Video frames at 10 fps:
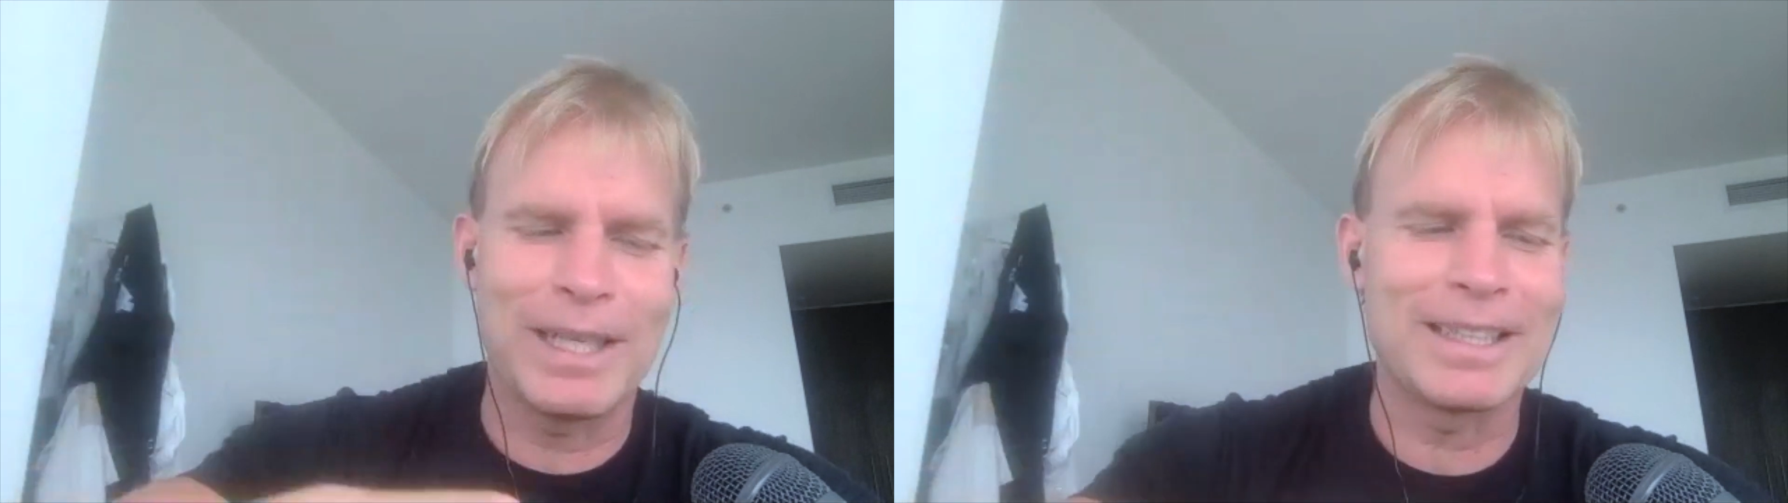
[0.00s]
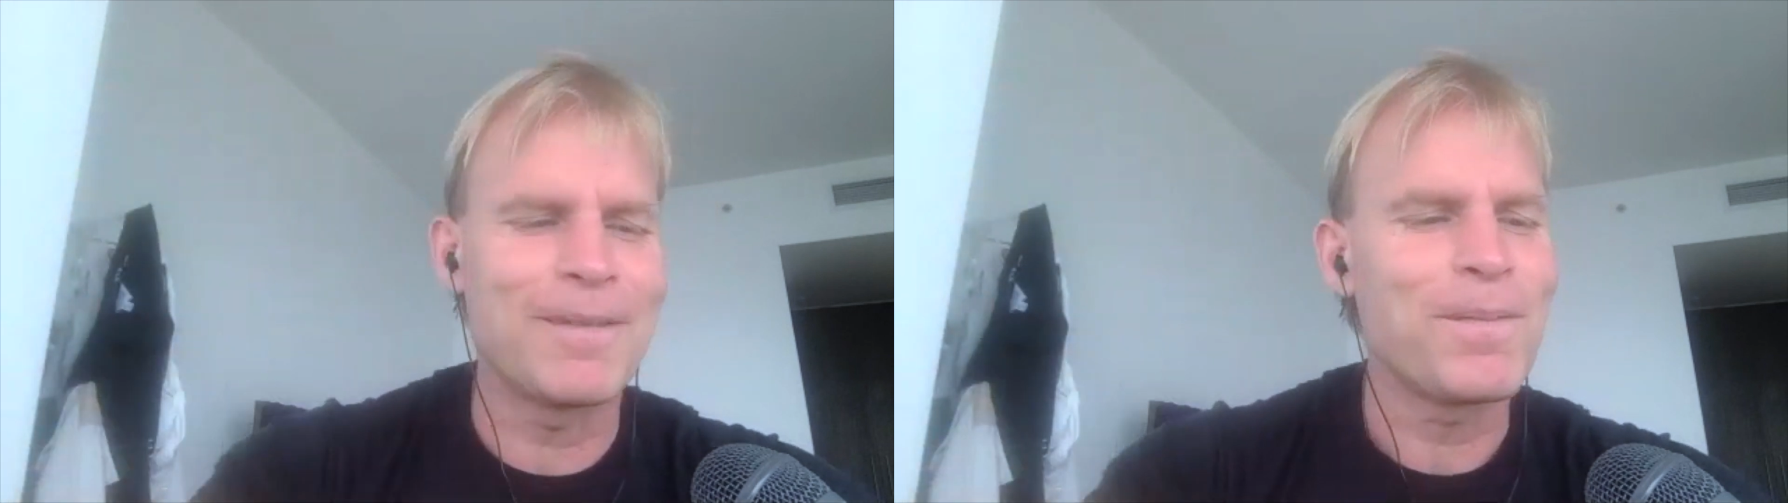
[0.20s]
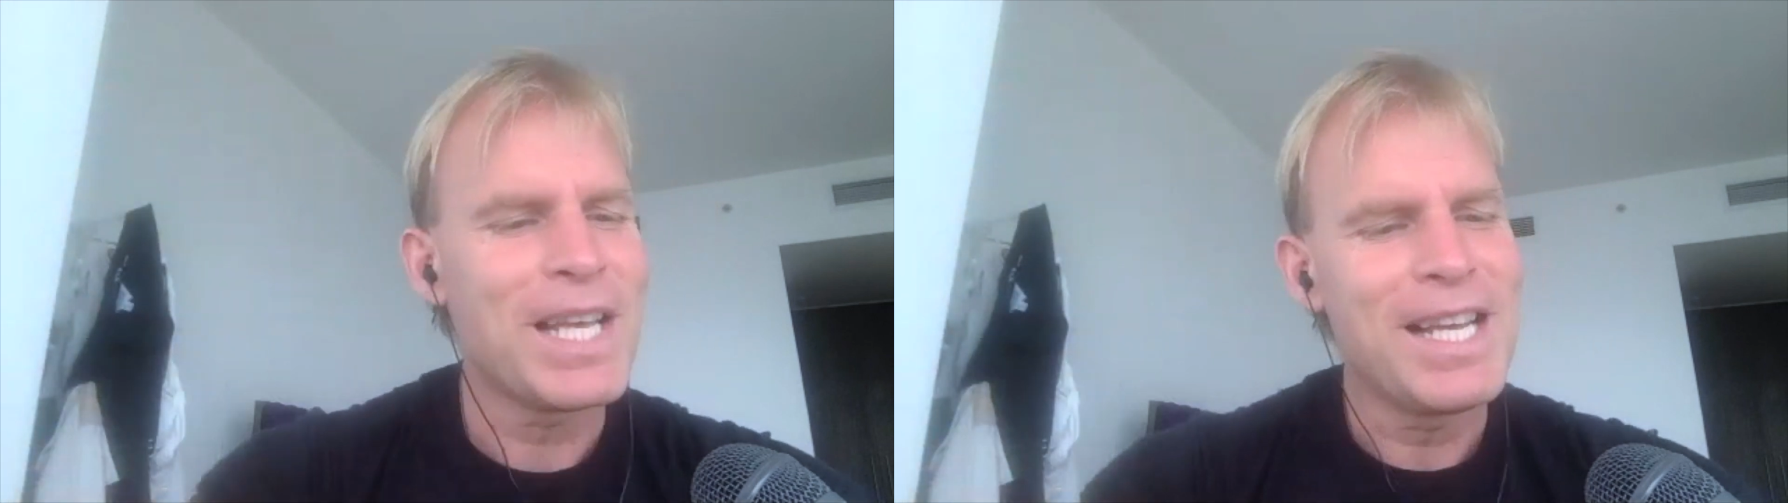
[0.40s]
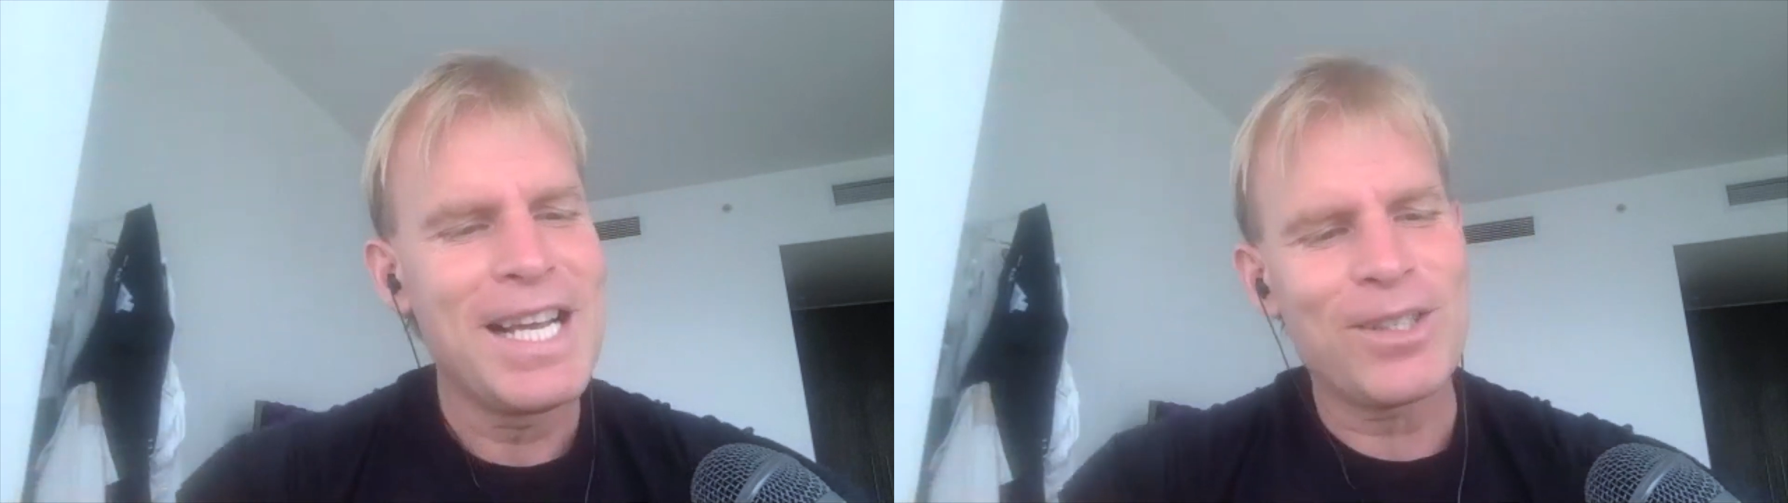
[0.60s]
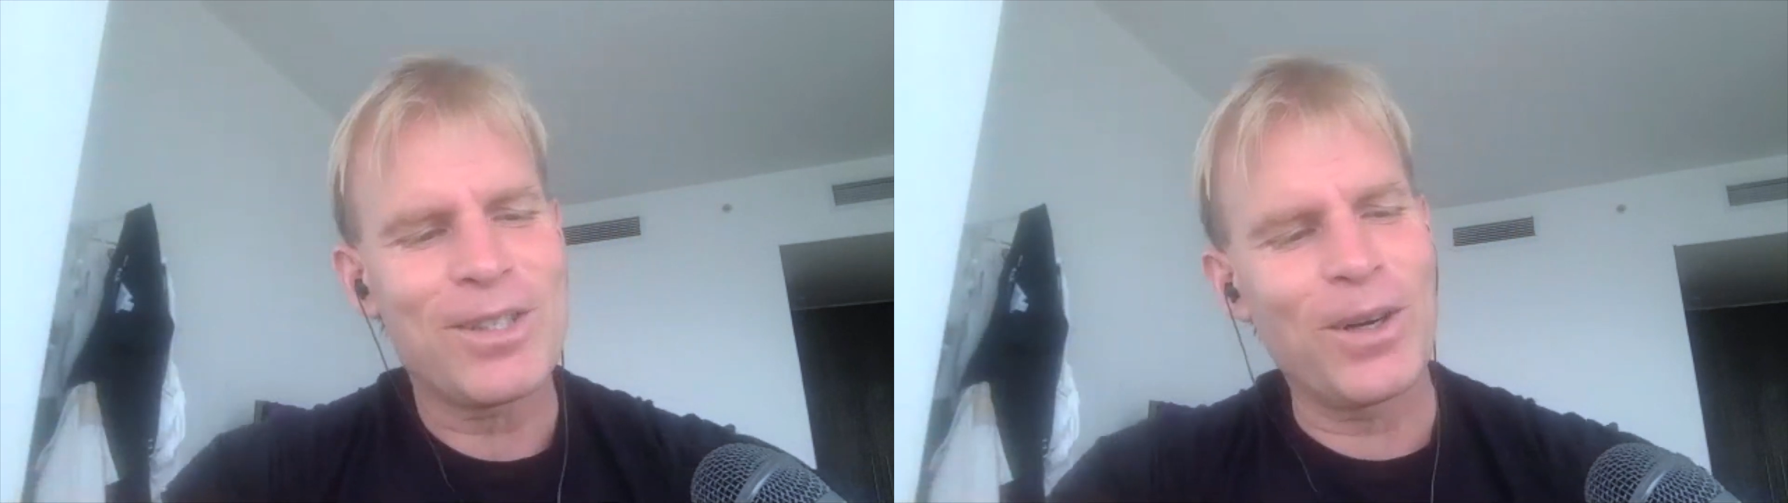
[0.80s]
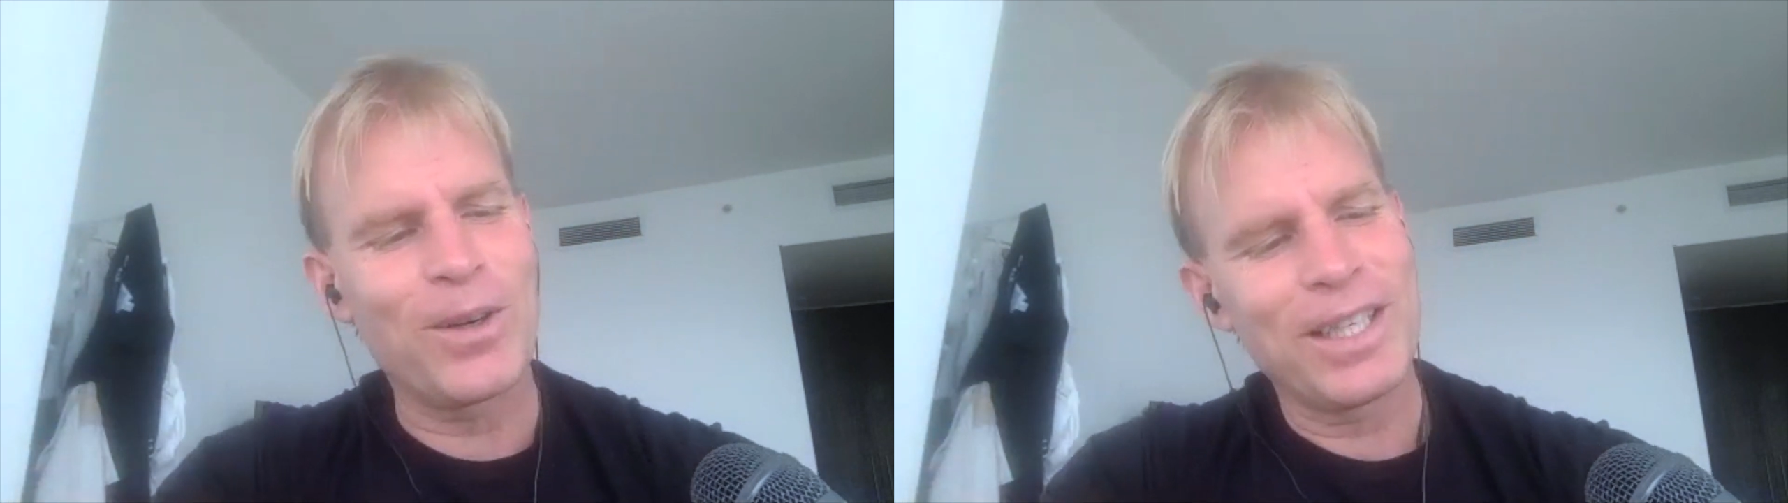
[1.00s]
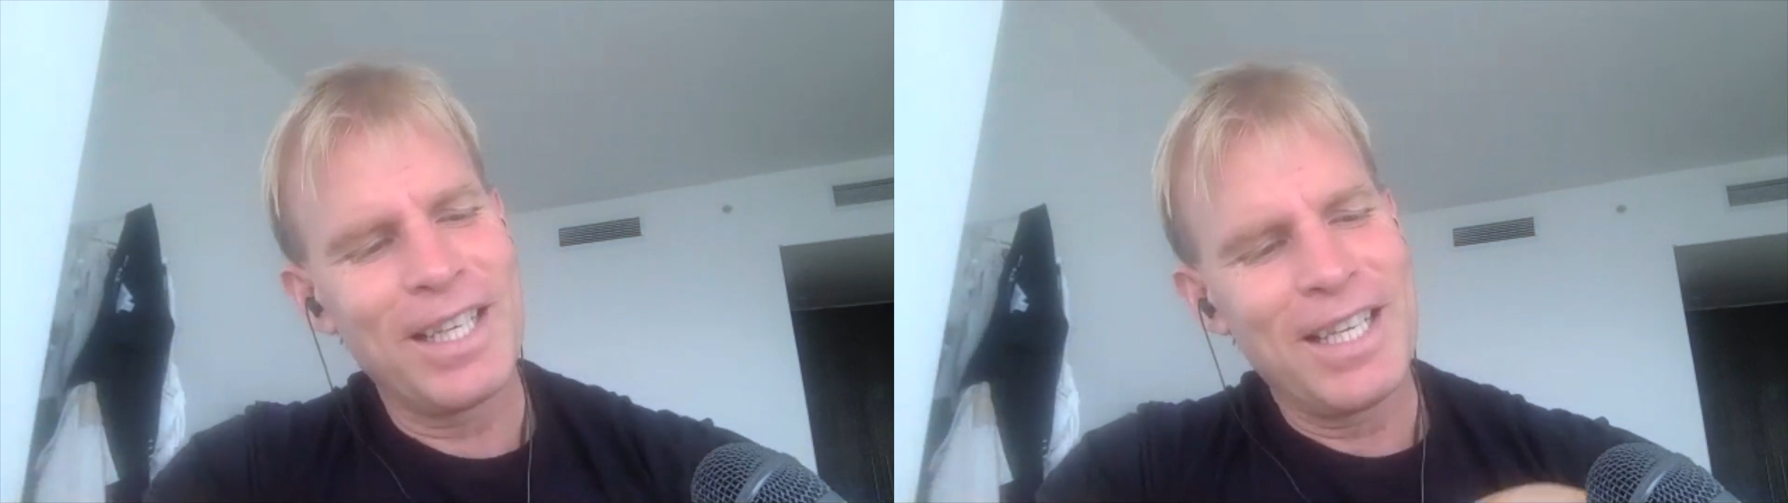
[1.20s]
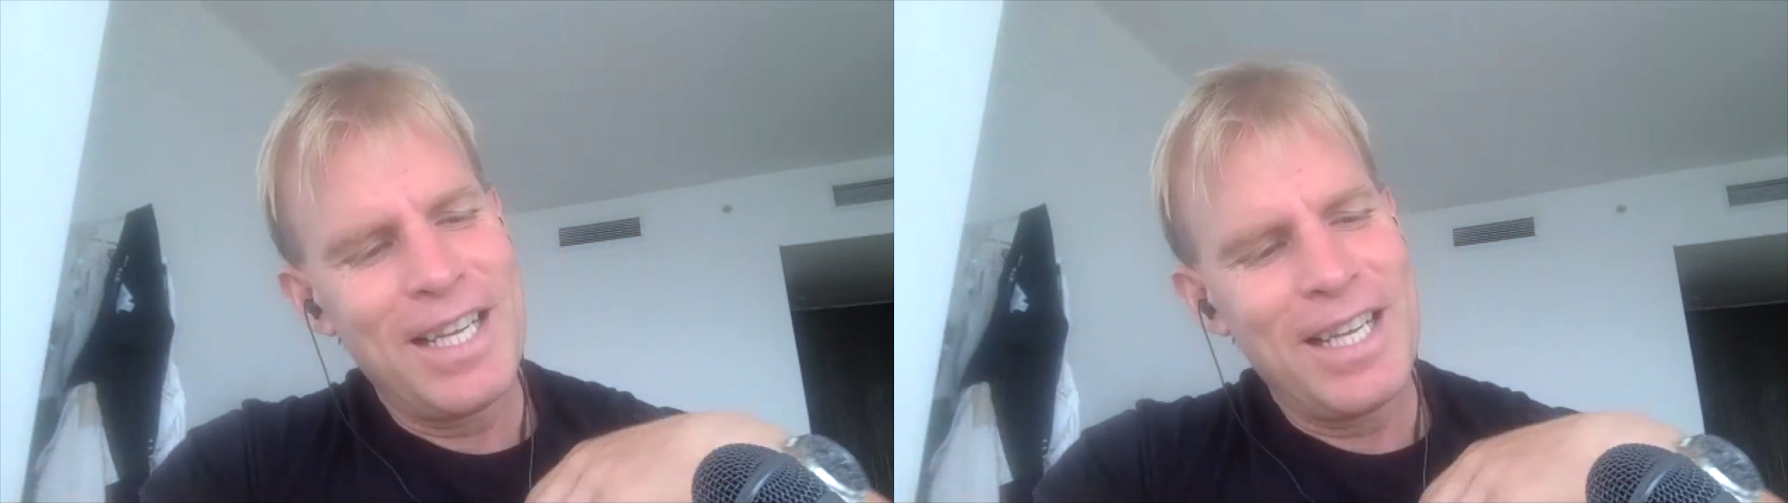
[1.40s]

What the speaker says: body. So